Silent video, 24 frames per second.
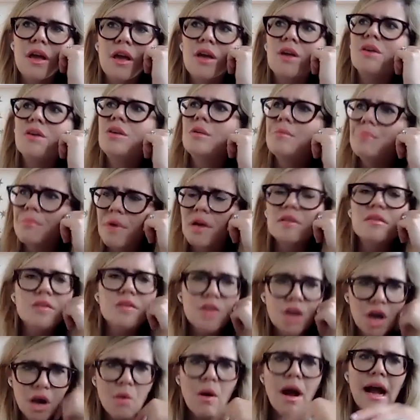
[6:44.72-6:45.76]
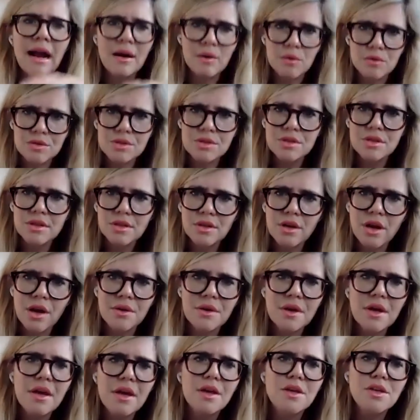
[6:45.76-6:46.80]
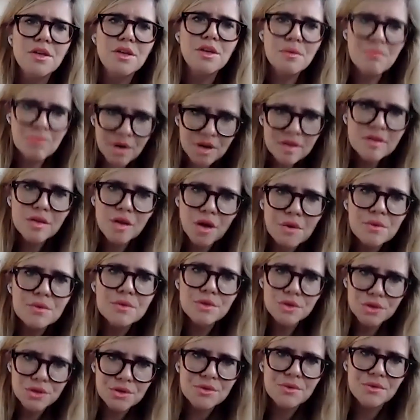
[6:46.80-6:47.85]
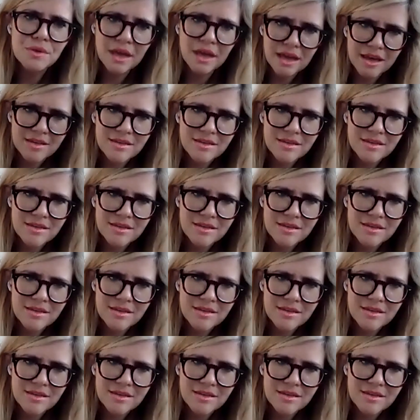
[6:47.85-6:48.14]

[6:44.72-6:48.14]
you must go out, you know, you must go and do this.